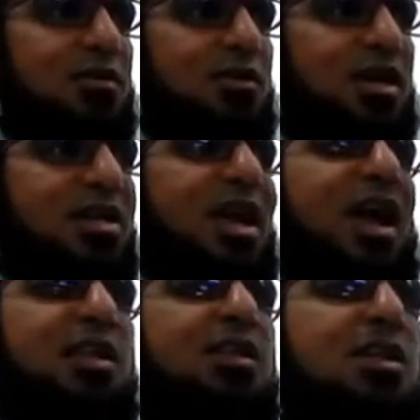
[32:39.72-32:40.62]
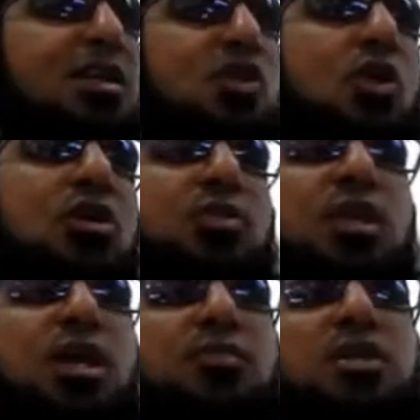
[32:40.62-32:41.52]
right? And then later on, it
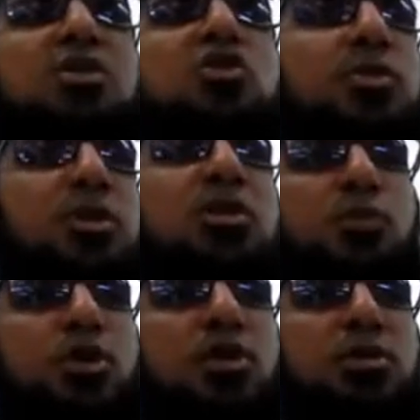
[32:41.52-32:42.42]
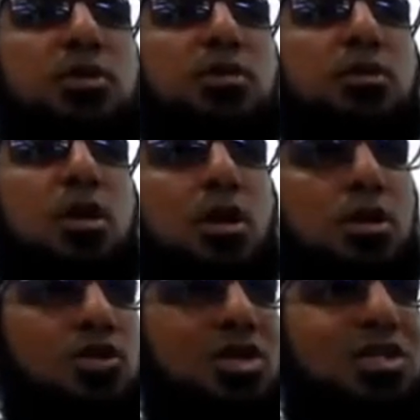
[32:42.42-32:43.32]
became that it's completely prohibited.
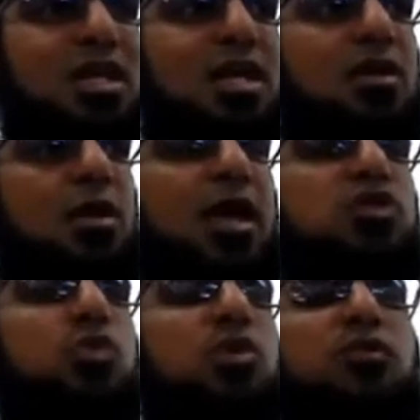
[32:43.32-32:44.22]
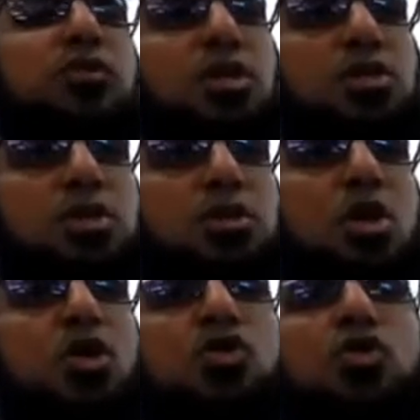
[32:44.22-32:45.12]
So this is a gradual revelation.
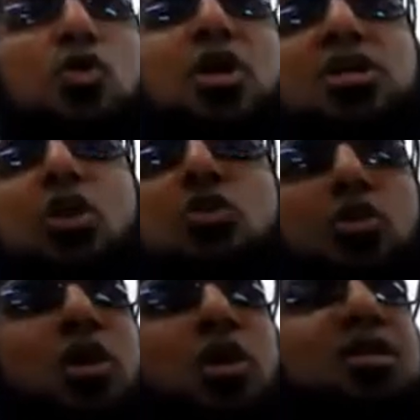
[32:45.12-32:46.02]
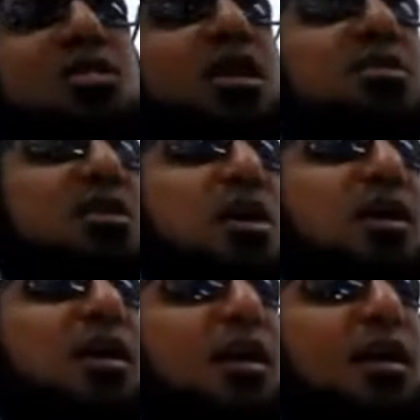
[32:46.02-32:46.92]
So no one can say, oh, the Quran says,
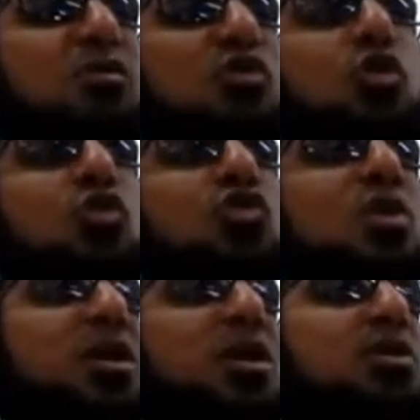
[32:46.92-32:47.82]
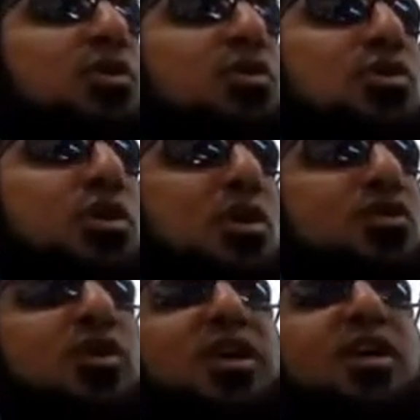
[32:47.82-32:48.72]
uh, don't go to the masjid when you're drunk.
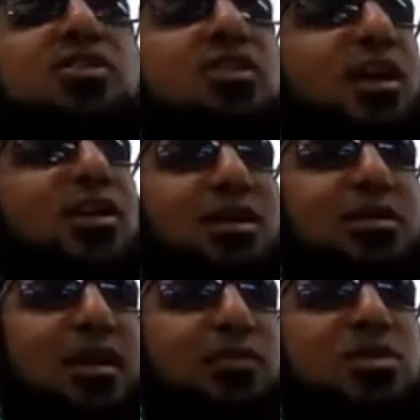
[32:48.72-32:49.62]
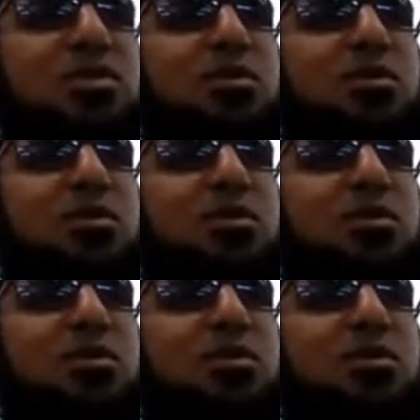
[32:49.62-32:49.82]
So I can get drunk at other times.